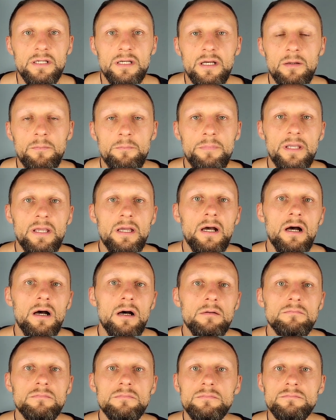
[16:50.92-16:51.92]

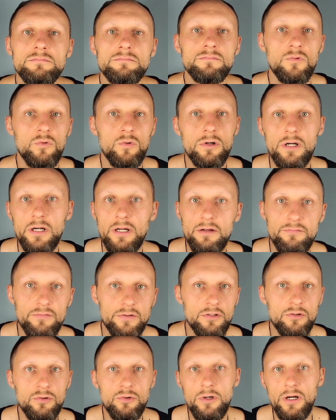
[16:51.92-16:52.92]
become whatever
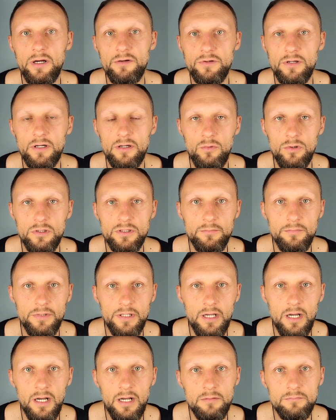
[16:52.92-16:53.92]
whoever I want to
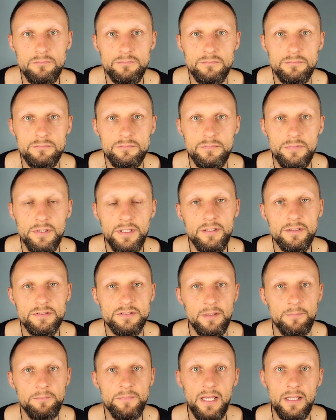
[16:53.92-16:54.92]
become because
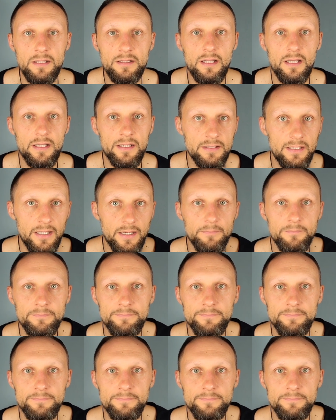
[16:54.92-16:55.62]
I'm not like them